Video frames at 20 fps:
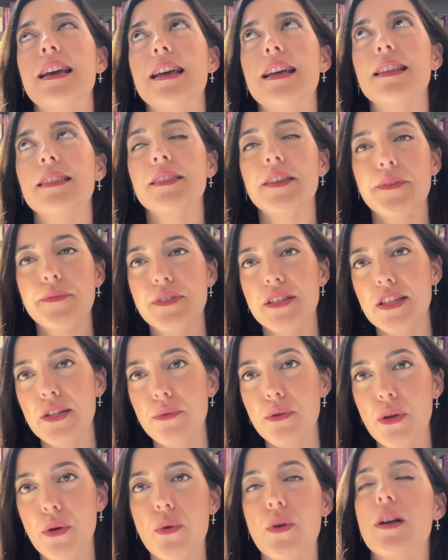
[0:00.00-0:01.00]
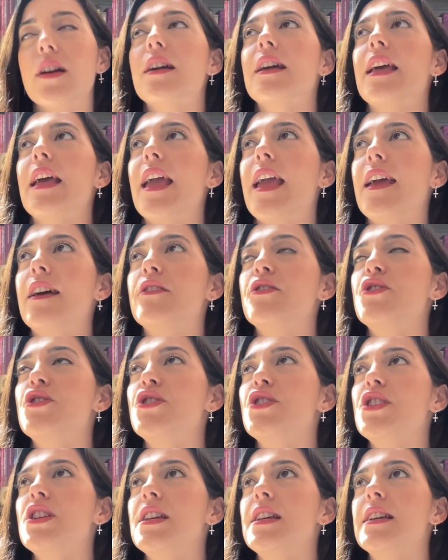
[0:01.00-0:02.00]
lives in New York, and
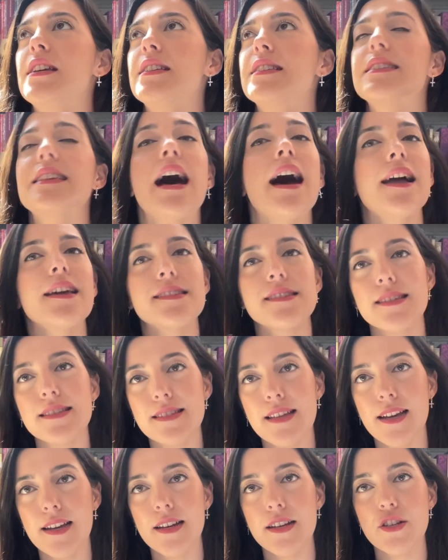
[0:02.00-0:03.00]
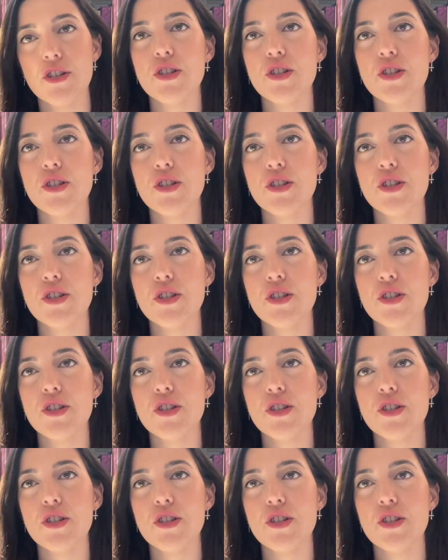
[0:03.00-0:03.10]
she is high society.